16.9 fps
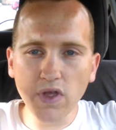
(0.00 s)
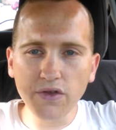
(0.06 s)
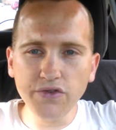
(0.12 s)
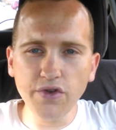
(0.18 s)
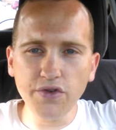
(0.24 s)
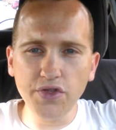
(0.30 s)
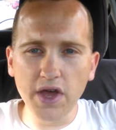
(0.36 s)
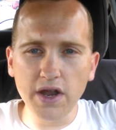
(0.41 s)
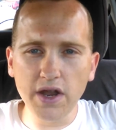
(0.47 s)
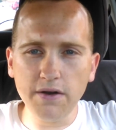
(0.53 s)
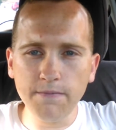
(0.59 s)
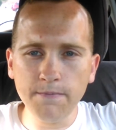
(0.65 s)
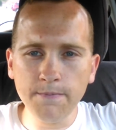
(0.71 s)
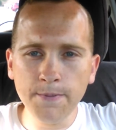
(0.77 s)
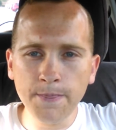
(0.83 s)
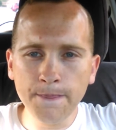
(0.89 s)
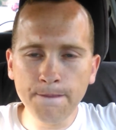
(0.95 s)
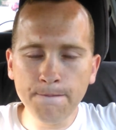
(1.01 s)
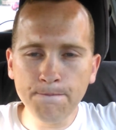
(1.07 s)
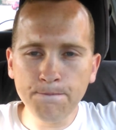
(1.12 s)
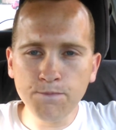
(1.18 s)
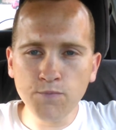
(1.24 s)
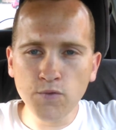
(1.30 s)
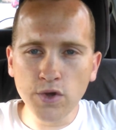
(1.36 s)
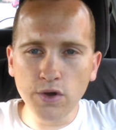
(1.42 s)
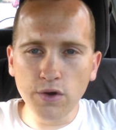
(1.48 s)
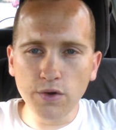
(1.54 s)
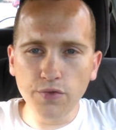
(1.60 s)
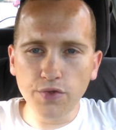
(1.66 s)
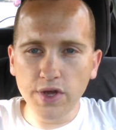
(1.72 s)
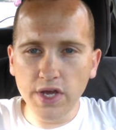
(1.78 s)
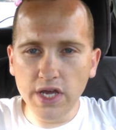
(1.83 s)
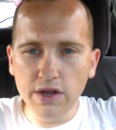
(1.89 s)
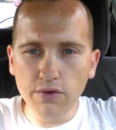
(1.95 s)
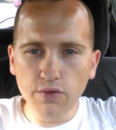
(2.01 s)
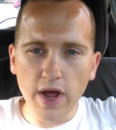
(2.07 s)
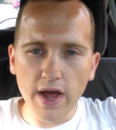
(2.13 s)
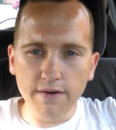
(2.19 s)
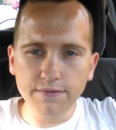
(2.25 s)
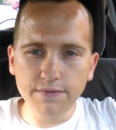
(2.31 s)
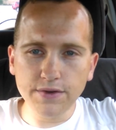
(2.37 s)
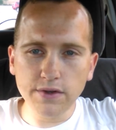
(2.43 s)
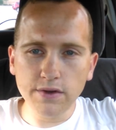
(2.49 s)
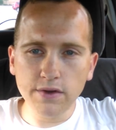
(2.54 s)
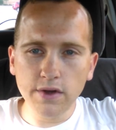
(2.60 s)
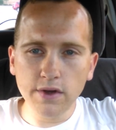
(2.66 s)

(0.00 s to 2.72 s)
So then the EREVs,